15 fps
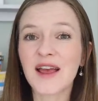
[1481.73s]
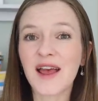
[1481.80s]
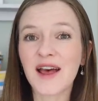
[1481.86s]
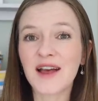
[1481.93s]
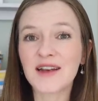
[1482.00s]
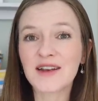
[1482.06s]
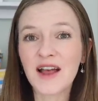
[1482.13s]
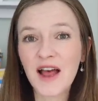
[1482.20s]

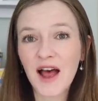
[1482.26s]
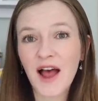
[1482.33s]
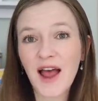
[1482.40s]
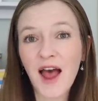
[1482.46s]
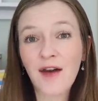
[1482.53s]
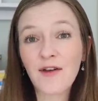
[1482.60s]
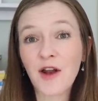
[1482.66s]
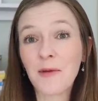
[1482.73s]
And I
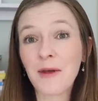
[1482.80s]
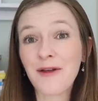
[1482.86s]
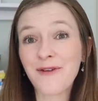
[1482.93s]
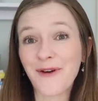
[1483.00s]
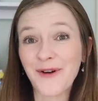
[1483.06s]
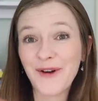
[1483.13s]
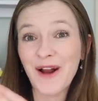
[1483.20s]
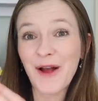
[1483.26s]
have it on my
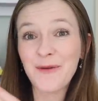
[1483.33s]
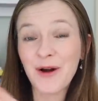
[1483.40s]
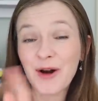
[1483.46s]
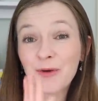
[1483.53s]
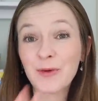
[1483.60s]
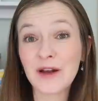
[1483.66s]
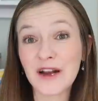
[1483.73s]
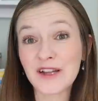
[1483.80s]
phone. I want
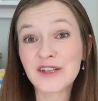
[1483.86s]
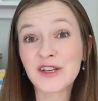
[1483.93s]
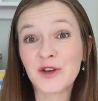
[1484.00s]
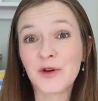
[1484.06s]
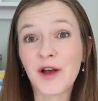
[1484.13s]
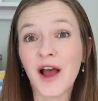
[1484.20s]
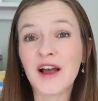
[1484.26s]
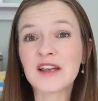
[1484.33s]
to read it to
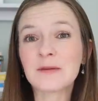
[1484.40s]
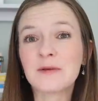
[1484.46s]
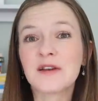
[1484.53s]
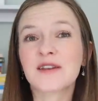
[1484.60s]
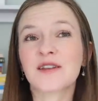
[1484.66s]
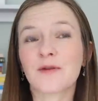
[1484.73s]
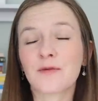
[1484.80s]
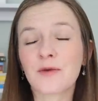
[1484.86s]
you guys
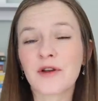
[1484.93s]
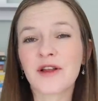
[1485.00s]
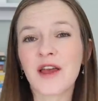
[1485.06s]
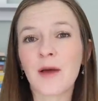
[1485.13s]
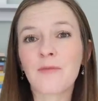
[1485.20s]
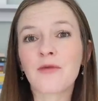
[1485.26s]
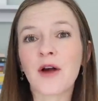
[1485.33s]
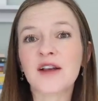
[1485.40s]
because it
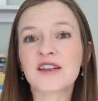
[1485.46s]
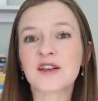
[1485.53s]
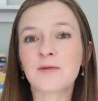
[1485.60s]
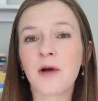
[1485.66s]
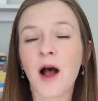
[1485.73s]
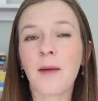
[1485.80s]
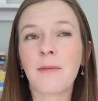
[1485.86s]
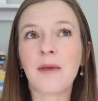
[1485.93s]
really impressed
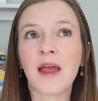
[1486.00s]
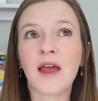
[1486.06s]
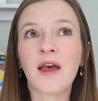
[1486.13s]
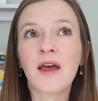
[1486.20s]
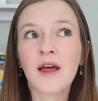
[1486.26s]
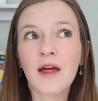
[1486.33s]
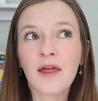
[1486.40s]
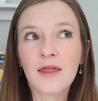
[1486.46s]
upon me
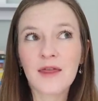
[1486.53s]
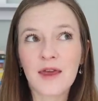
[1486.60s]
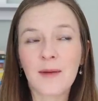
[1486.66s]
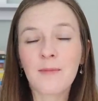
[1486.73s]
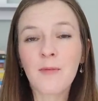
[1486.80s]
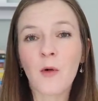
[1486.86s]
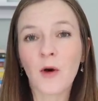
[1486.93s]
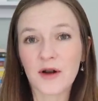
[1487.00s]
the
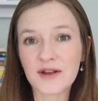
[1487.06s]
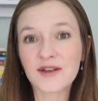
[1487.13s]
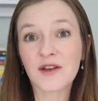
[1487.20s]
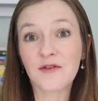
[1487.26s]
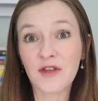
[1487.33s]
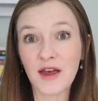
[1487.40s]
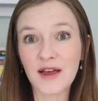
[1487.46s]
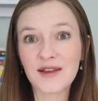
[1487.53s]
importance
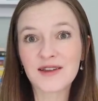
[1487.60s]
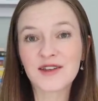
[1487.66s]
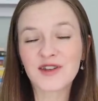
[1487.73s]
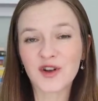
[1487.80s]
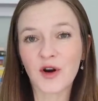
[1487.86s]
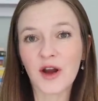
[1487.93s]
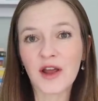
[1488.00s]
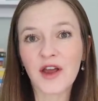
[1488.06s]
of this
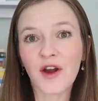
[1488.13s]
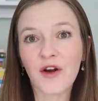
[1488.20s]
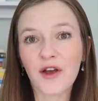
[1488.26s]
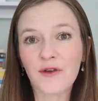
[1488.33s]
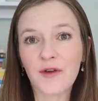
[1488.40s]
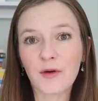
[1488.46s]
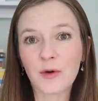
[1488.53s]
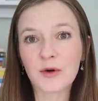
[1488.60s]
during
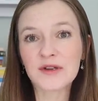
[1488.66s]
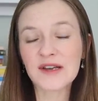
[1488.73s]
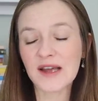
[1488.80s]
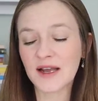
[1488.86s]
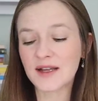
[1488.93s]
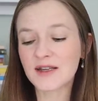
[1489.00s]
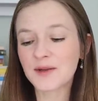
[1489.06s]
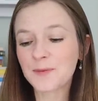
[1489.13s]
caregiving
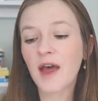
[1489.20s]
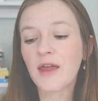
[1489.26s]
routines.